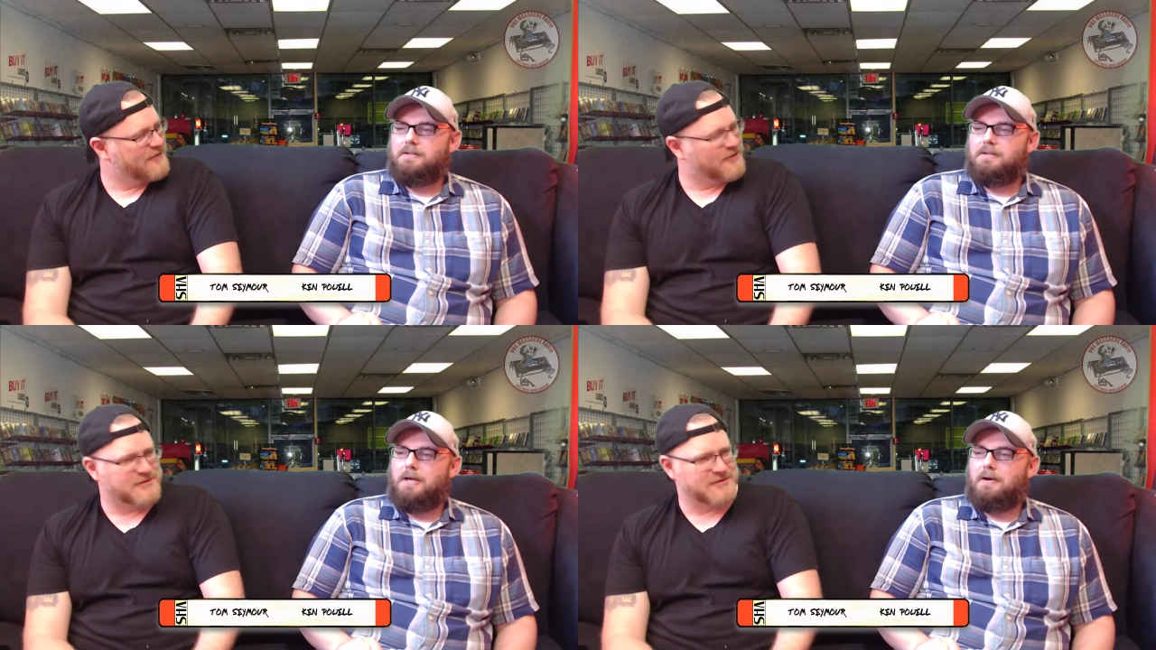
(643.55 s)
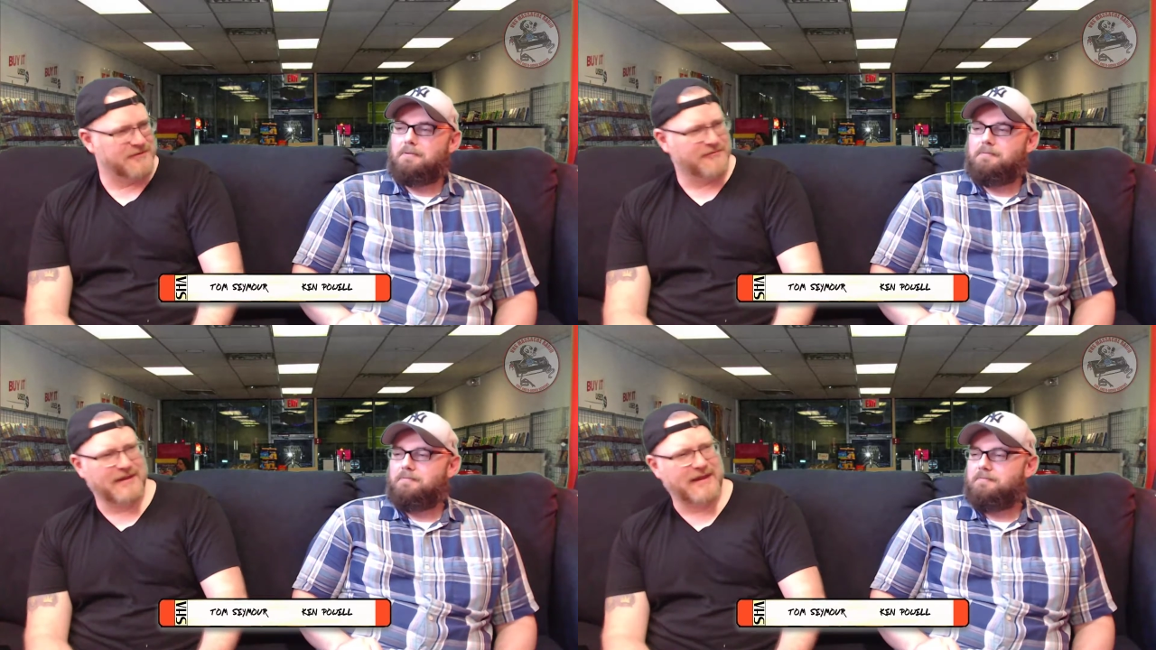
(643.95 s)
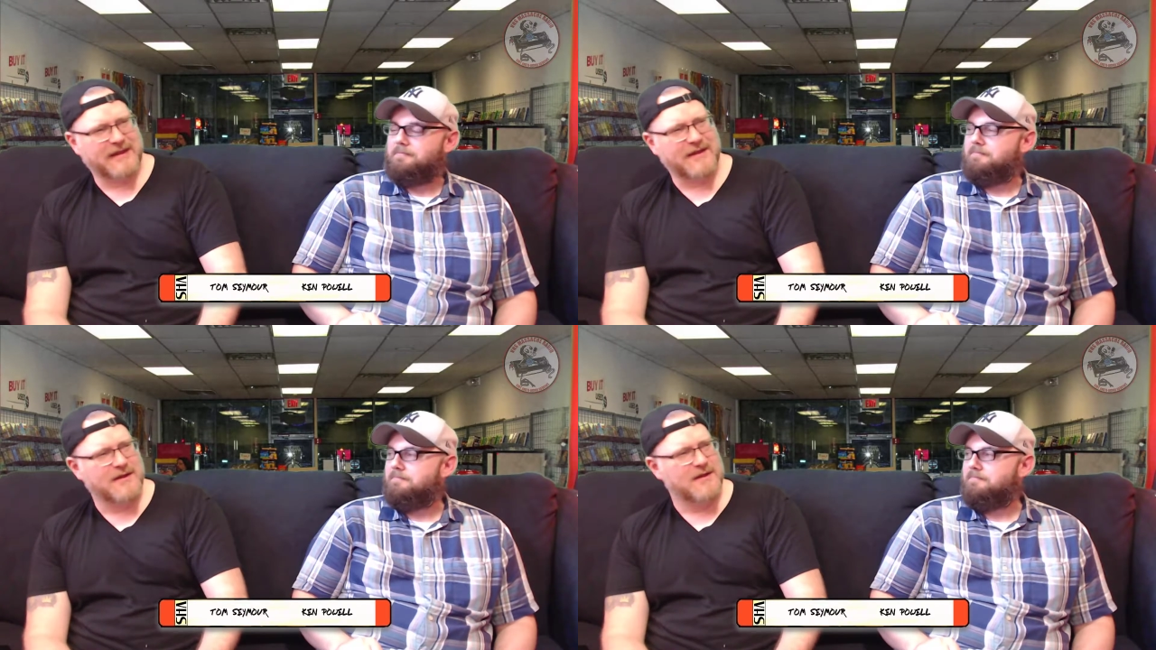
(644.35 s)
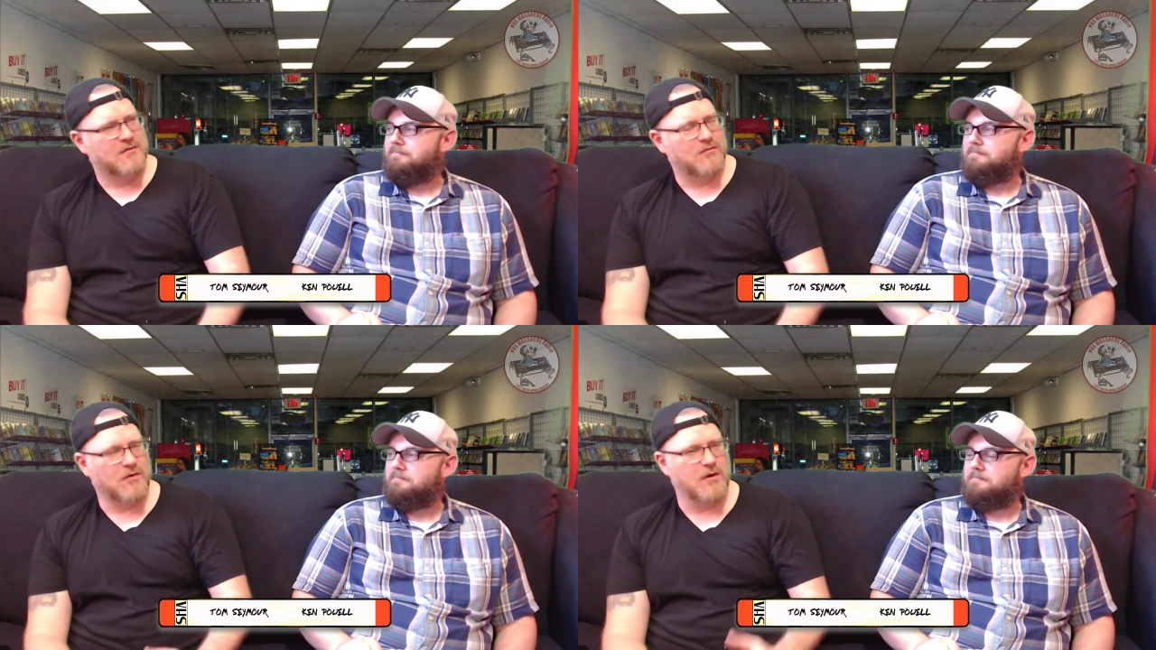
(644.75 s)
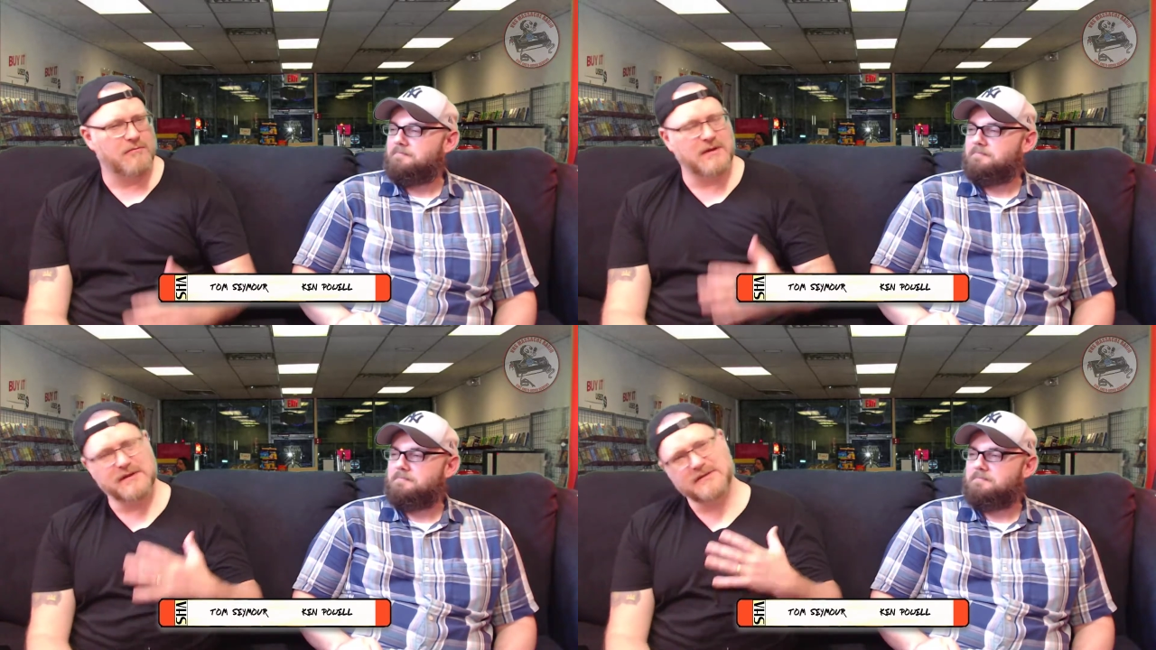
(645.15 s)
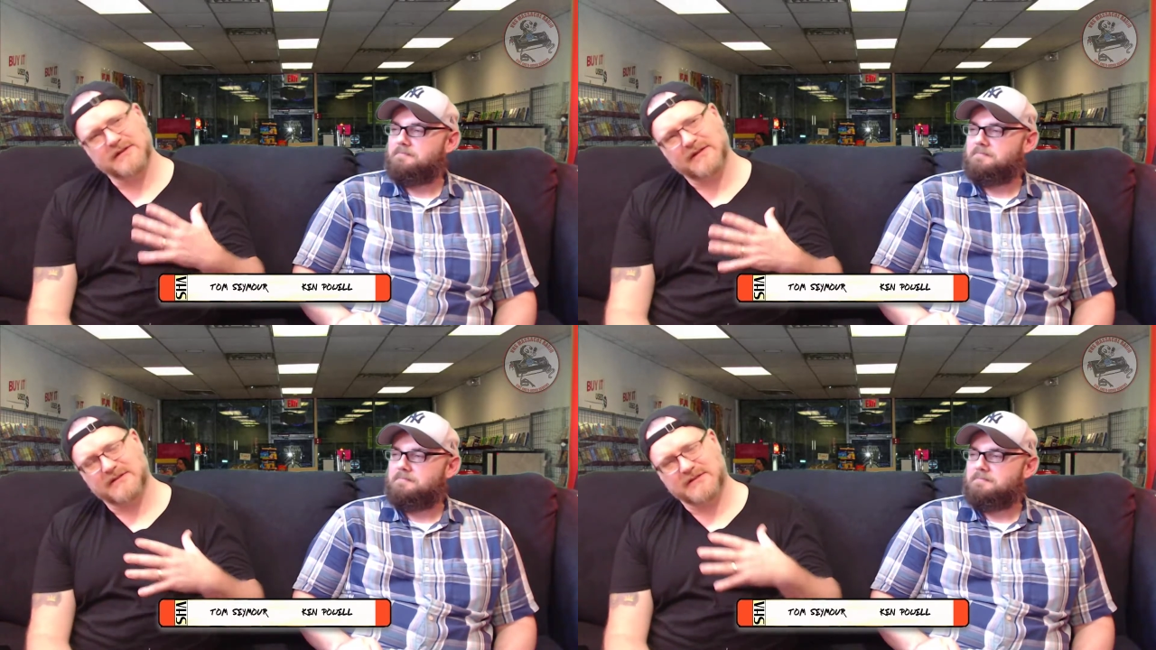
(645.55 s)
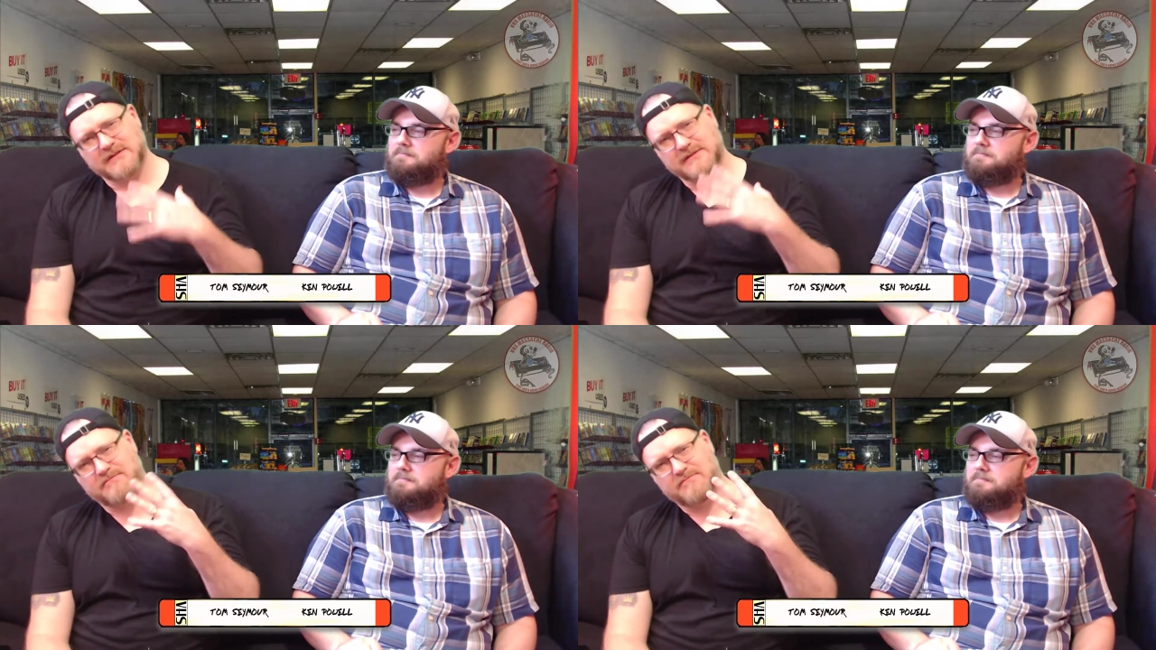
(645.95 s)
Speaker 1: They're yeah. sort of like Roman is like this